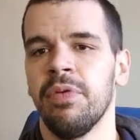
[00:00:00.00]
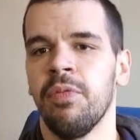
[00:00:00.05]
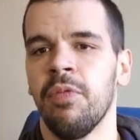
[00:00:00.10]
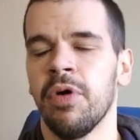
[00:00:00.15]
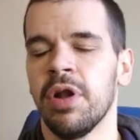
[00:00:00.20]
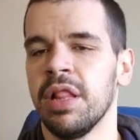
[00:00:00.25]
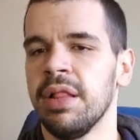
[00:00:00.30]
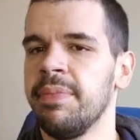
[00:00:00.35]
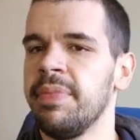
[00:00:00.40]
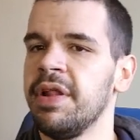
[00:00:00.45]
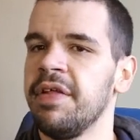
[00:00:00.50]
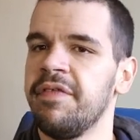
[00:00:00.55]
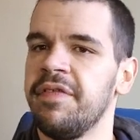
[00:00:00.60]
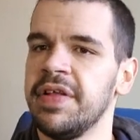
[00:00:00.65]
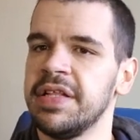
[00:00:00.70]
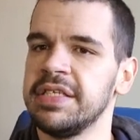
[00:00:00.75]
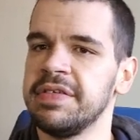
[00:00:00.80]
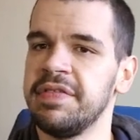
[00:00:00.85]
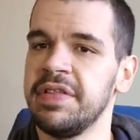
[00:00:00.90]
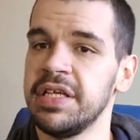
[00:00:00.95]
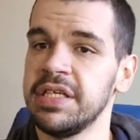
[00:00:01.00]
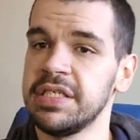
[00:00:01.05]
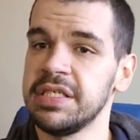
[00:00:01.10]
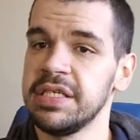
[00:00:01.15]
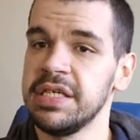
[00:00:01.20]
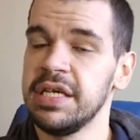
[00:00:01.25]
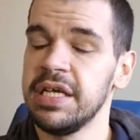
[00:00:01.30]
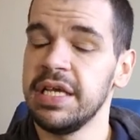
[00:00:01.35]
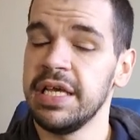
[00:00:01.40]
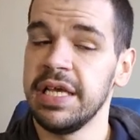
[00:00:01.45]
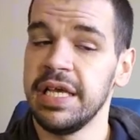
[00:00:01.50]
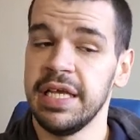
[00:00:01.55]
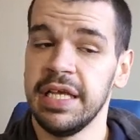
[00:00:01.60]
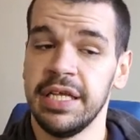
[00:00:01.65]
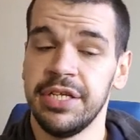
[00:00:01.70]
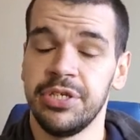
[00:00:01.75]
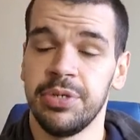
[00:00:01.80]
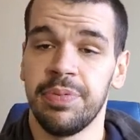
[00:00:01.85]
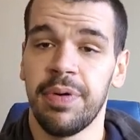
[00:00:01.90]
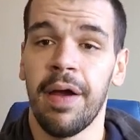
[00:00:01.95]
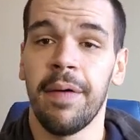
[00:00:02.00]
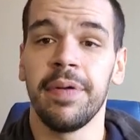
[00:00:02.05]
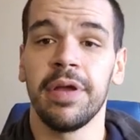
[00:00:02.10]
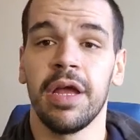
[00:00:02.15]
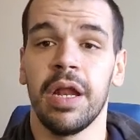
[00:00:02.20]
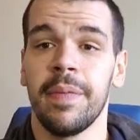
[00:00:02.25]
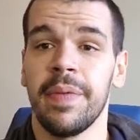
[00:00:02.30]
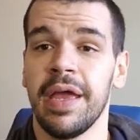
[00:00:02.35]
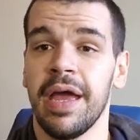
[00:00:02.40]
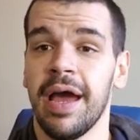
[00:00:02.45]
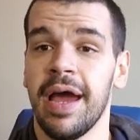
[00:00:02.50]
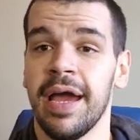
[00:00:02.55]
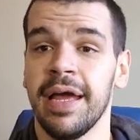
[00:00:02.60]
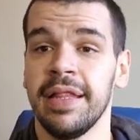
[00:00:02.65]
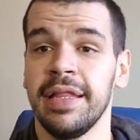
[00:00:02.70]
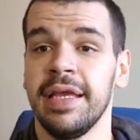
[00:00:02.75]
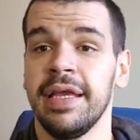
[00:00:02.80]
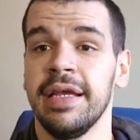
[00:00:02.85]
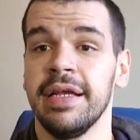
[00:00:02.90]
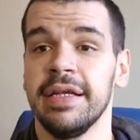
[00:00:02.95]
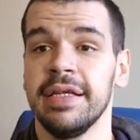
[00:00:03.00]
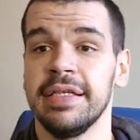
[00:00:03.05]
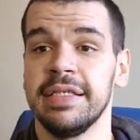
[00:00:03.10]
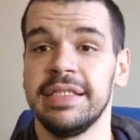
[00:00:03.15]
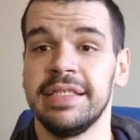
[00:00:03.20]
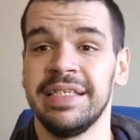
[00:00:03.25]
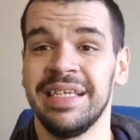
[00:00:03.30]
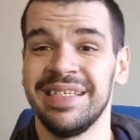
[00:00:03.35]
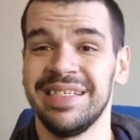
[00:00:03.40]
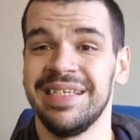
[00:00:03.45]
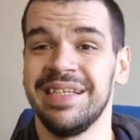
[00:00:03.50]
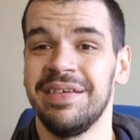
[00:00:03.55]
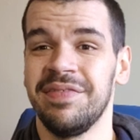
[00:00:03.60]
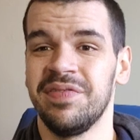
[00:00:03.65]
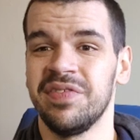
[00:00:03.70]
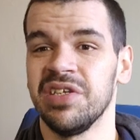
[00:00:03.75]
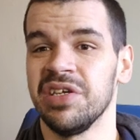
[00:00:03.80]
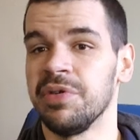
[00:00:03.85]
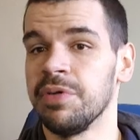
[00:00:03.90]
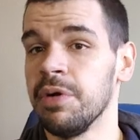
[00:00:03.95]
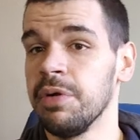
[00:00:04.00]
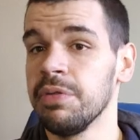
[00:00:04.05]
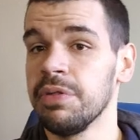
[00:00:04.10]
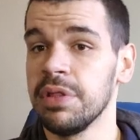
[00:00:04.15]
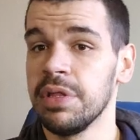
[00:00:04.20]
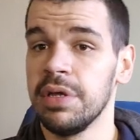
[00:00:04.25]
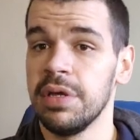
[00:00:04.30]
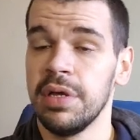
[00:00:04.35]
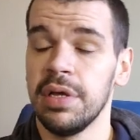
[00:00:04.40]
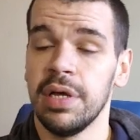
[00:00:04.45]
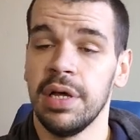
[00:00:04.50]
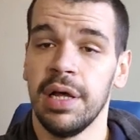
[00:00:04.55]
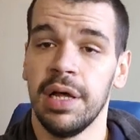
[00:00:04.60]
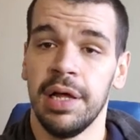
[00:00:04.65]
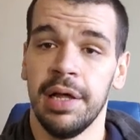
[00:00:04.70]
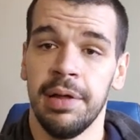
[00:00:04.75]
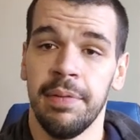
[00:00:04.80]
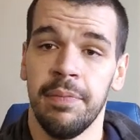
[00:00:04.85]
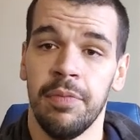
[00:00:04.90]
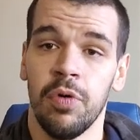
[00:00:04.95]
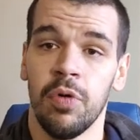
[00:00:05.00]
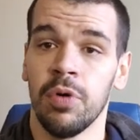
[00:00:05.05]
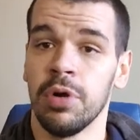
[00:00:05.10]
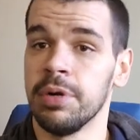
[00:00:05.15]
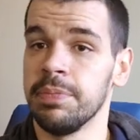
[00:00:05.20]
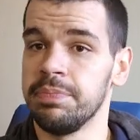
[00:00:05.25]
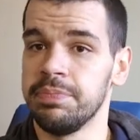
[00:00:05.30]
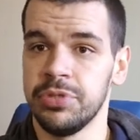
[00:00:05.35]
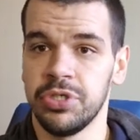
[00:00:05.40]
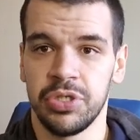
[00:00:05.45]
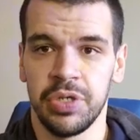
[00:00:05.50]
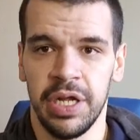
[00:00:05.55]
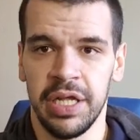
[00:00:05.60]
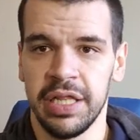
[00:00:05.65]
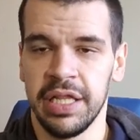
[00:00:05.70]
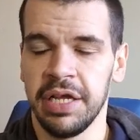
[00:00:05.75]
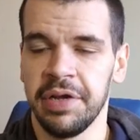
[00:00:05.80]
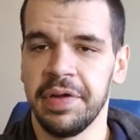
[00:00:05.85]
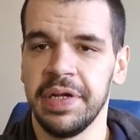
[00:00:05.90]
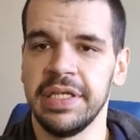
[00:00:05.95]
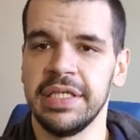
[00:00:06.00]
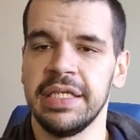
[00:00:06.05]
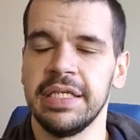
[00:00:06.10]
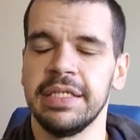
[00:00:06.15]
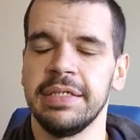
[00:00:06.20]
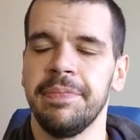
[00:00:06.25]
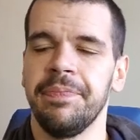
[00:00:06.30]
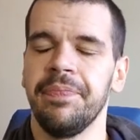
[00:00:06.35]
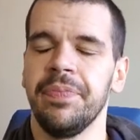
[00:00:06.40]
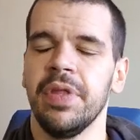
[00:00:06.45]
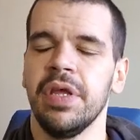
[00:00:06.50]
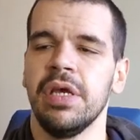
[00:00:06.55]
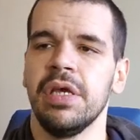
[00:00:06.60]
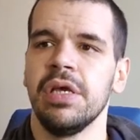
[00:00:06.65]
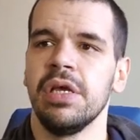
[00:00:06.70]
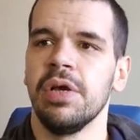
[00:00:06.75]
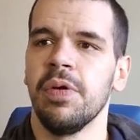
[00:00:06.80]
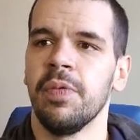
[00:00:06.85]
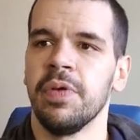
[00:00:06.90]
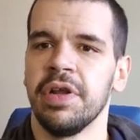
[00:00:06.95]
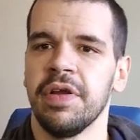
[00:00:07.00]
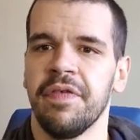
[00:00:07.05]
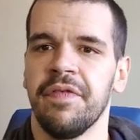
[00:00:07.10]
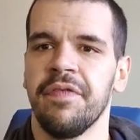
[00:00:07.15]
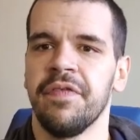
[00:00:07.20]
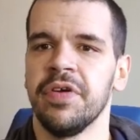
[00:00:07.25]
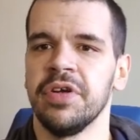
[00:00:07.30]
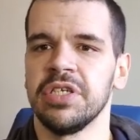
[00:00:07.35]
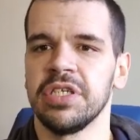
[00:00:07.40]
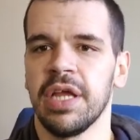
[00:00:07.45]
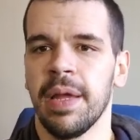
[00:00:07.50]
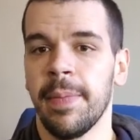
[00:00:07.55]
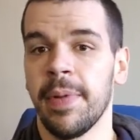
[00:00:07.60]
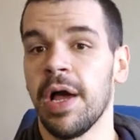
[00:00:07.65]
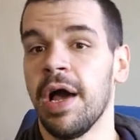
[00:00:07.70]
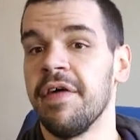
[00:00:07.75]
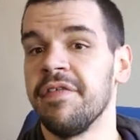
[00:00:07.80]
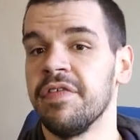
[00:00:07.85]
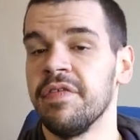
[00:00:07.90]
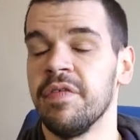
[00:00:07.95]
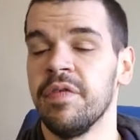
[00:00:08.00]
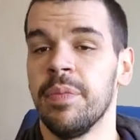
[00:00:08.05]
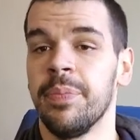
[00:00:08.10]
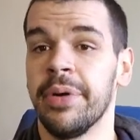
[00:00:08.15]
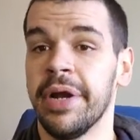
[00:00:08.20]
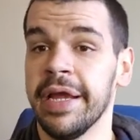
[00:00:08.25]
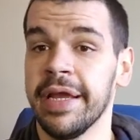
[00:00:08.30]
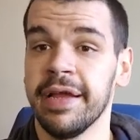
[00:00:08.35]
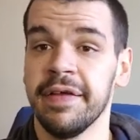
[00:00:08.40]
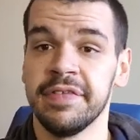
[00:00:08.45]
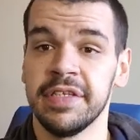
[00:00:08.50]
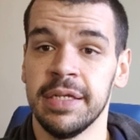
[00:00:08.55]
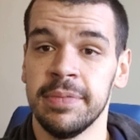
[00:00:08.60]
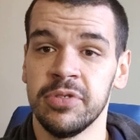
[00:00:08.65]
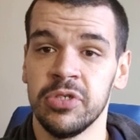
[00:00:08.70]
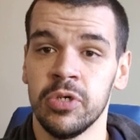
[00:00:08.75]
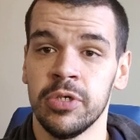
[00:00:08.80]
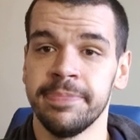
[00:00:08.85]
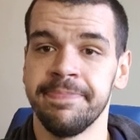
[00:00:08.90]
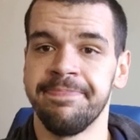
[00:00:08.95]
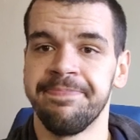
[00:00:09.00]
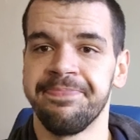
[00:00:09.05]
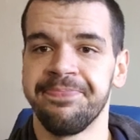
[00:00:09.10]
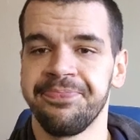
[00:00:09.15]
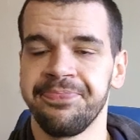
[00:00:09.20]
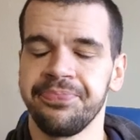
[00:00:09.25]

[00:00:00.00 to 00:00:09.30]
One of the benefits of this is you're probably going to be highly sensitive to growth or strength increases when you're first coming off of a break of some sort